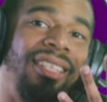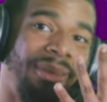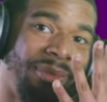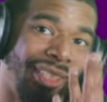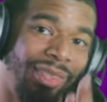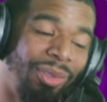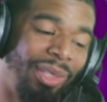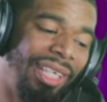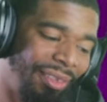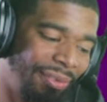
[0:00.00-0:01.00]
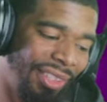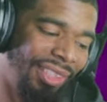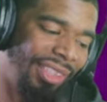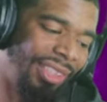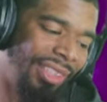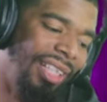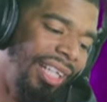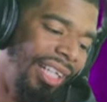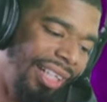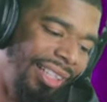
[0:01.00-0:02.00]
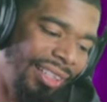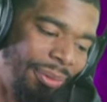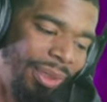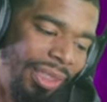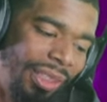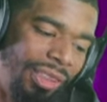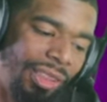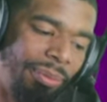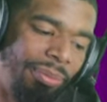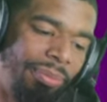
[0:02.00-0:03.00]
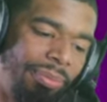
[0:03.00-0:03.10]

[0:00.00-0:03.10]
I'm going to go ahead and finish it, and then we're going to jump